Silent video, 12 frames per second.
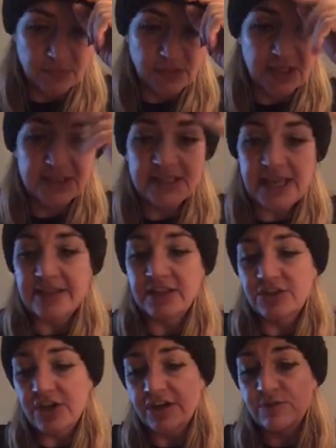Is that the
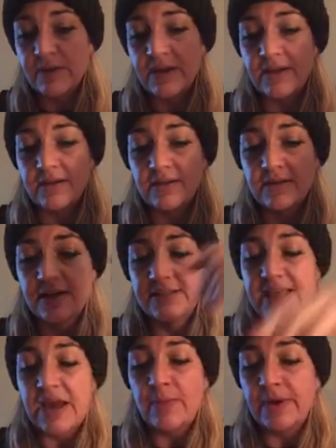judgment? Is
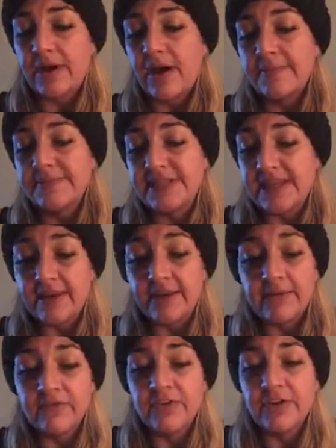that what comes
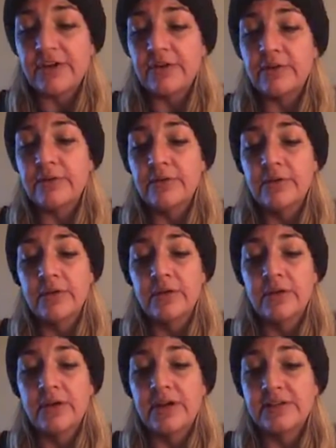in for you?
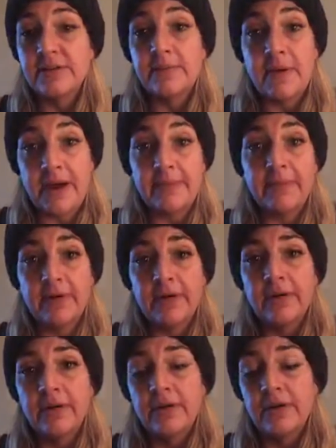Is a
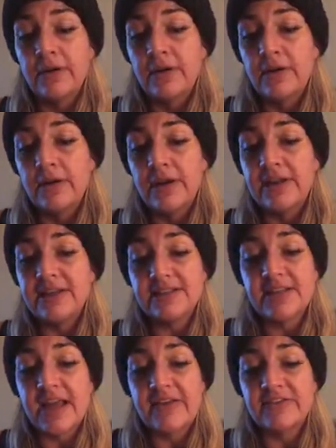piper? It
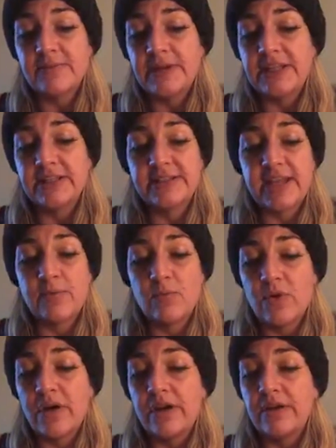doesn't have to be the same
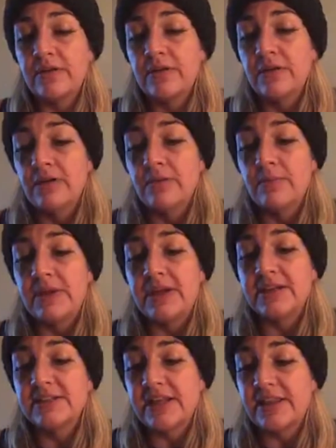one,
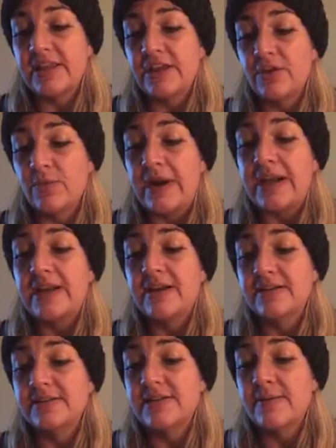because I think you're waiting
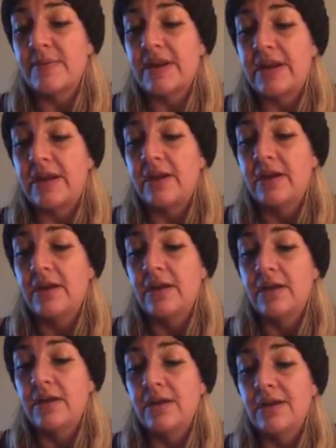on somebody.
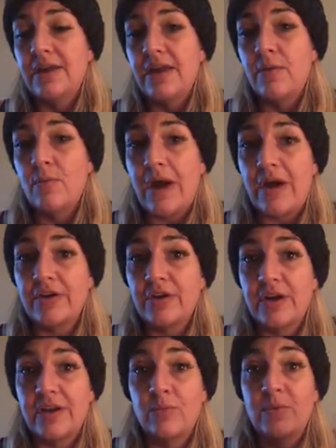And while you're
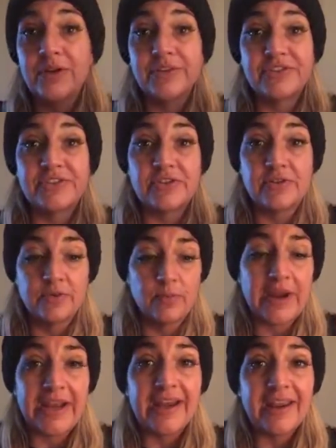in whilst
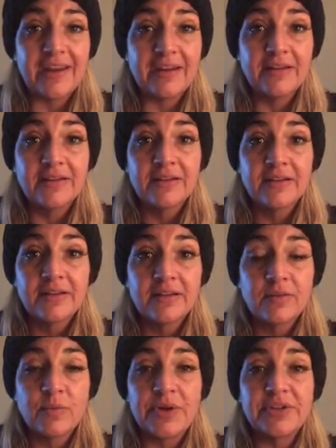waiting,
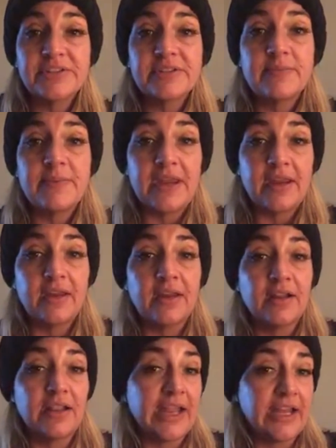whilst being
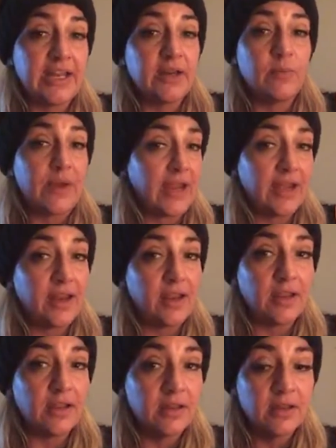a lady in
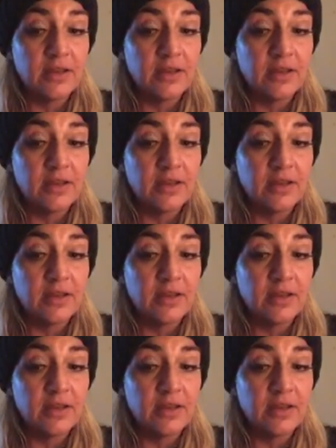waiting,